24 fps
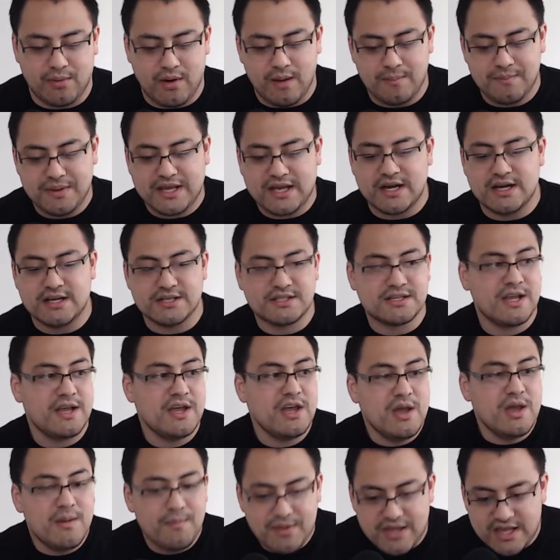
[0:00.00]
How?
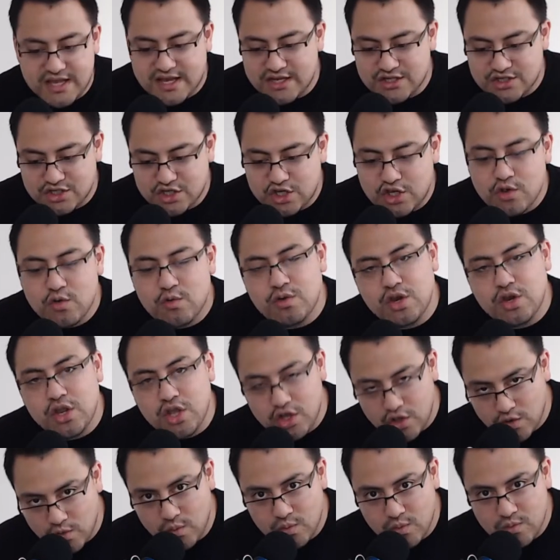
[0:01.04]
Because you
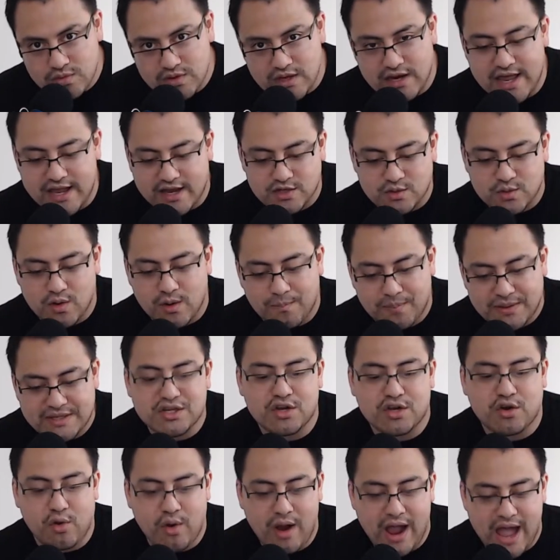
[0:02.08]
knew the Lakers were a piece
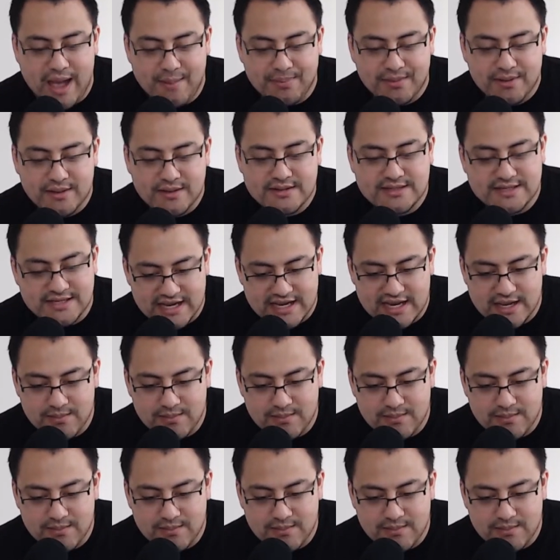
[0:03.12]
of crap team